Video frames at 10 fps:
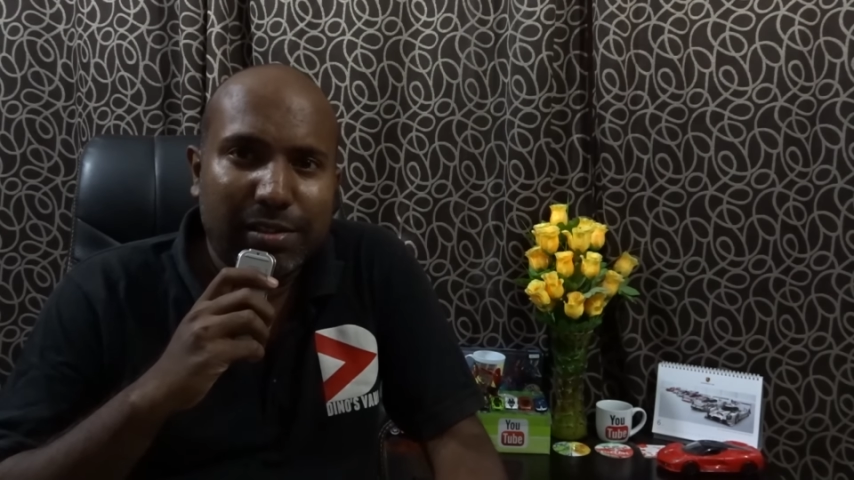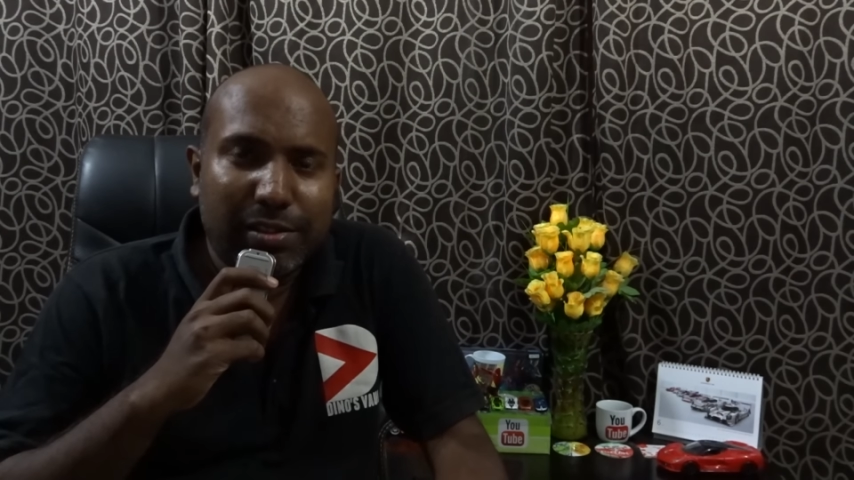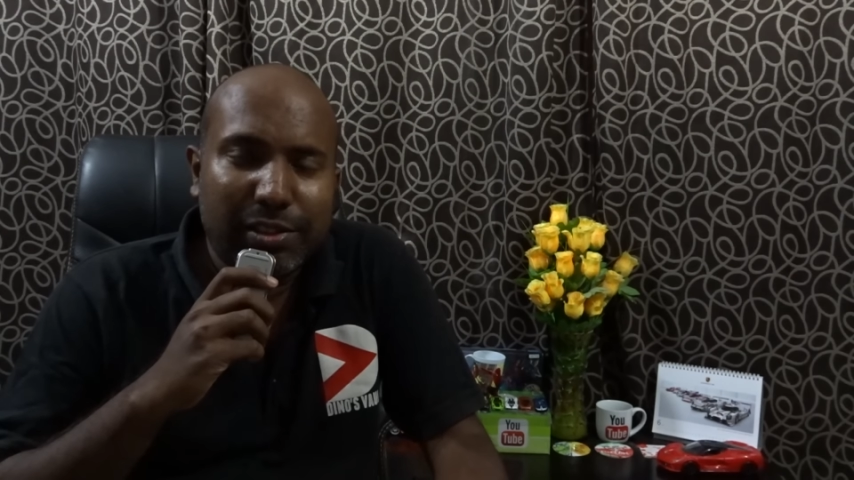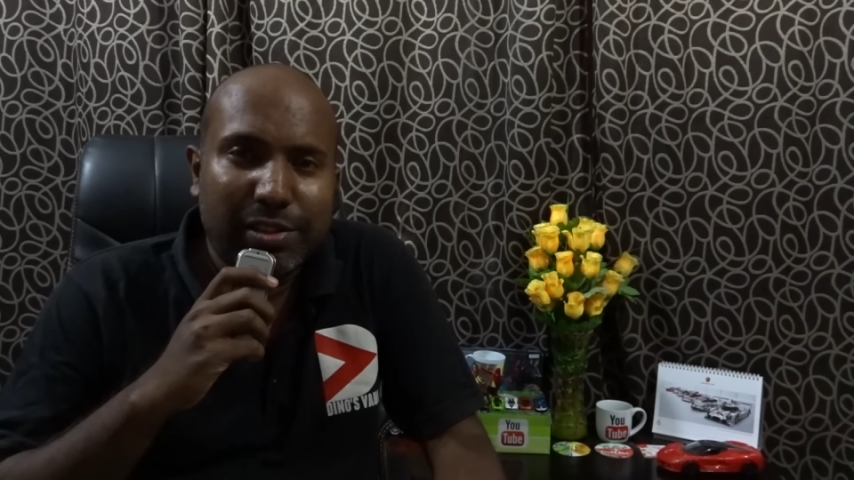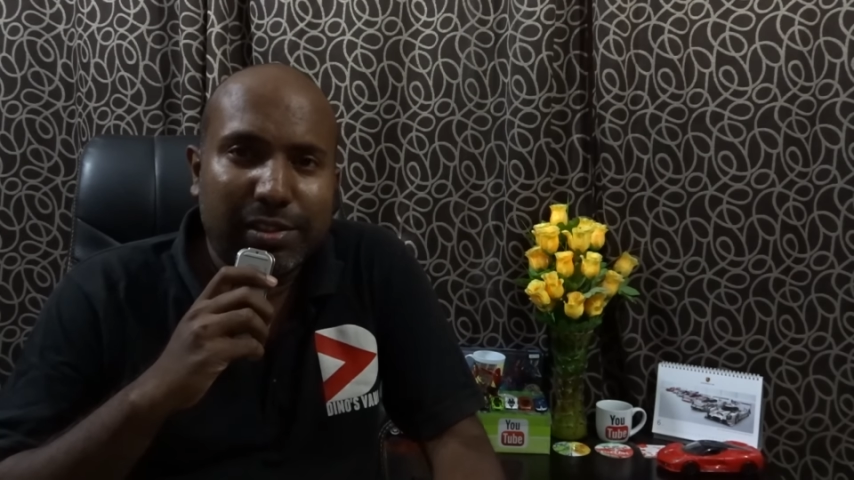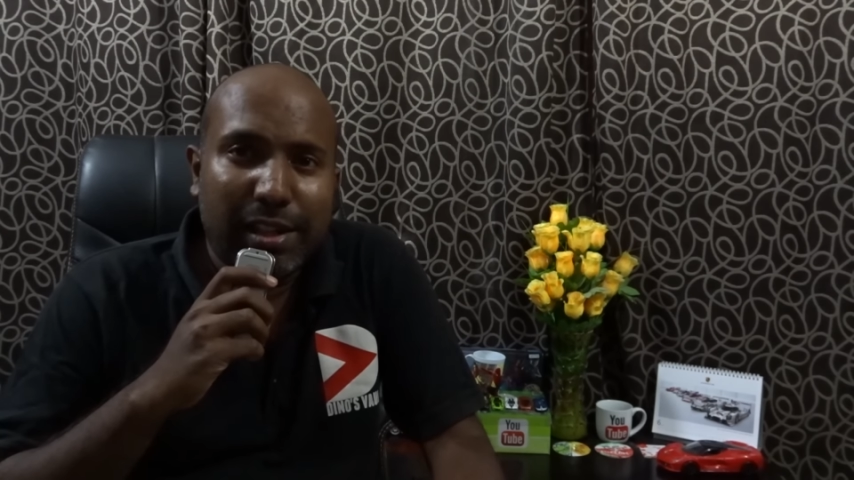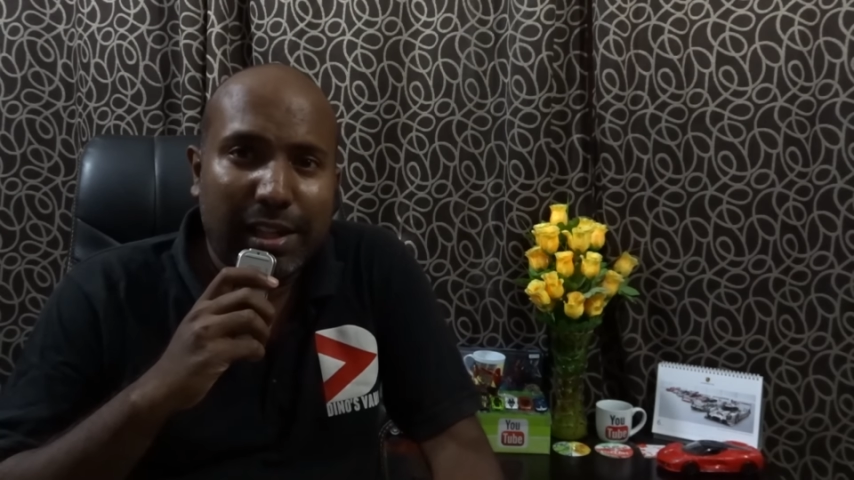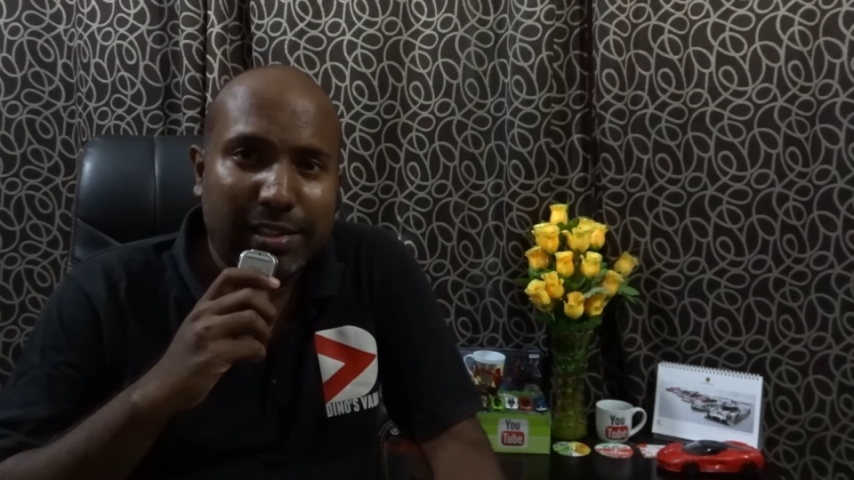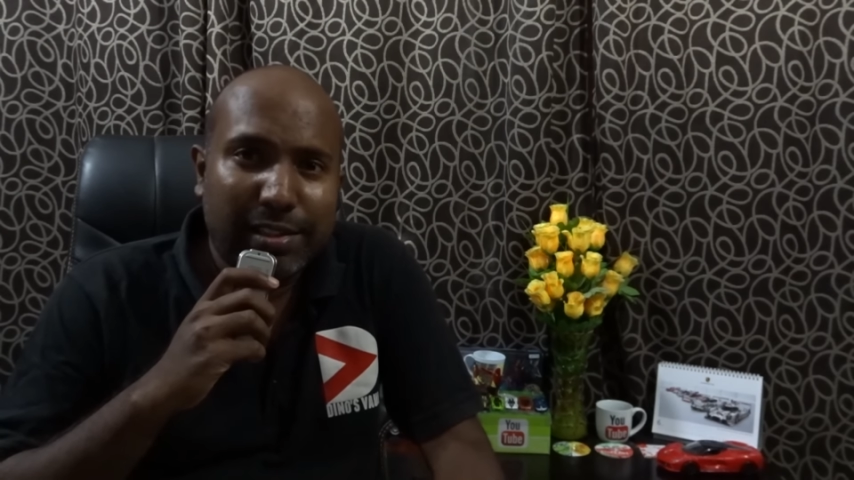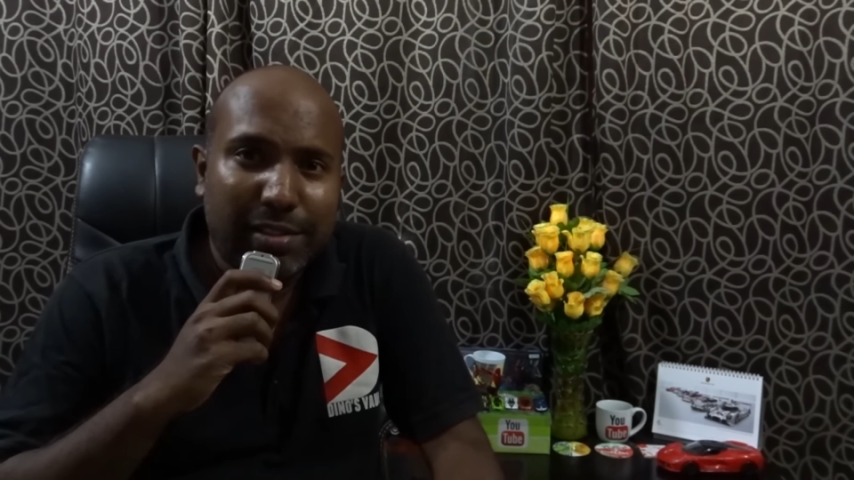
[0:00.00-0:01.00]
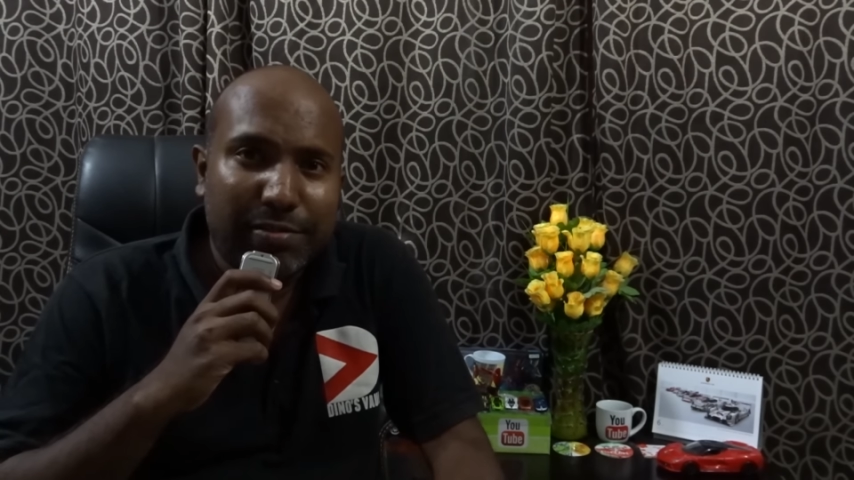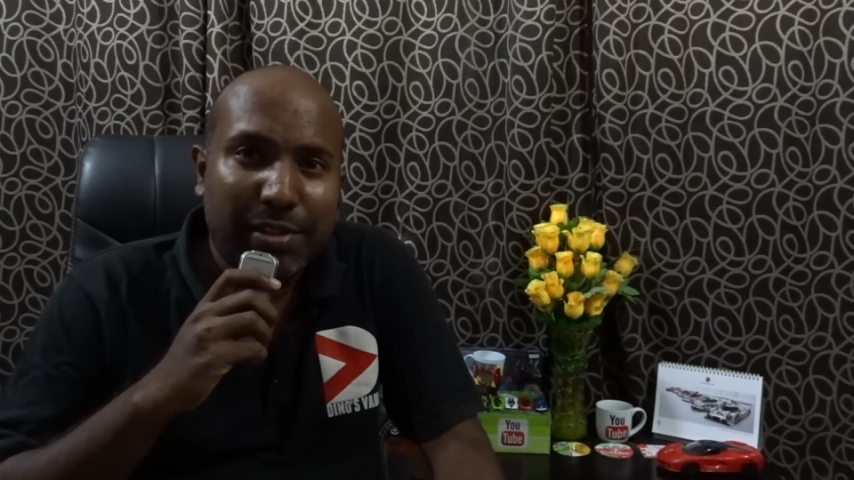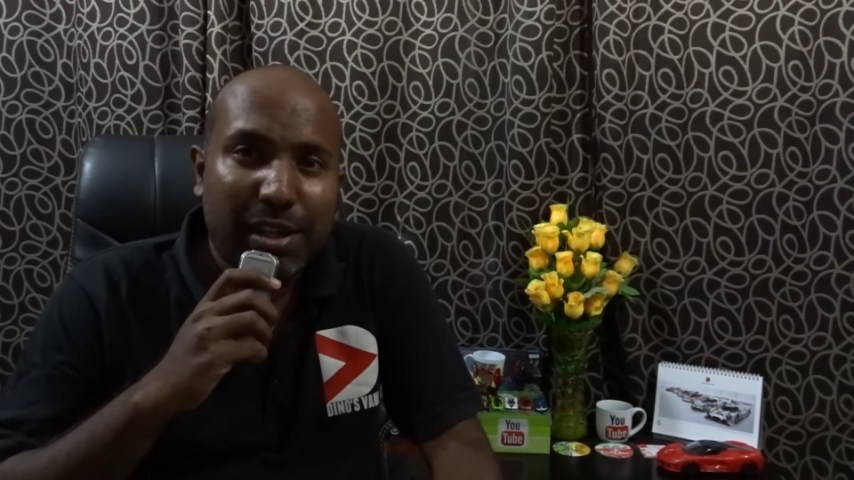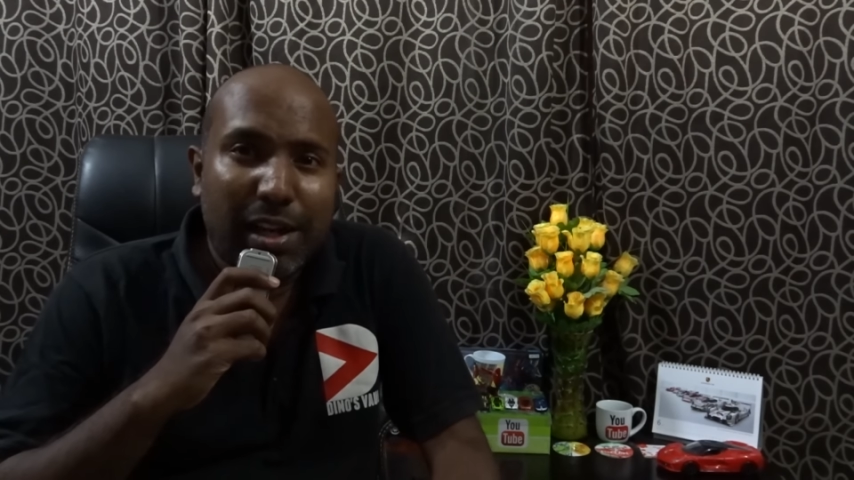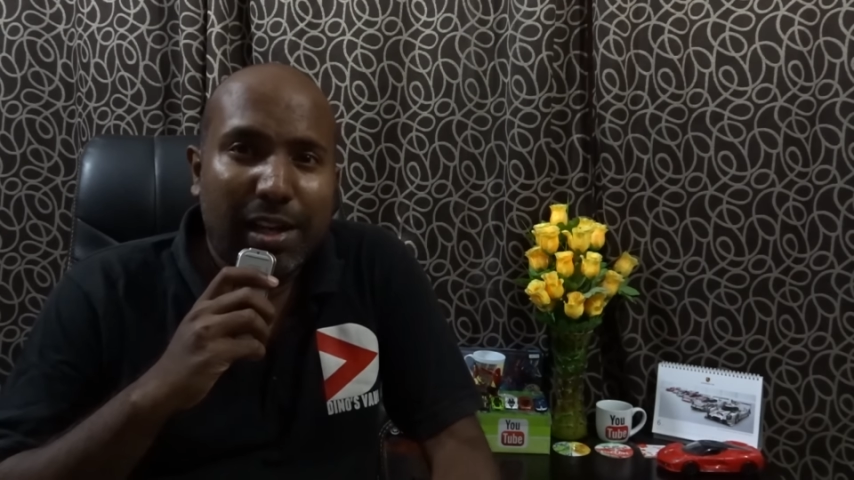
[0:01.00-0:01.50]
the Gixxer SF.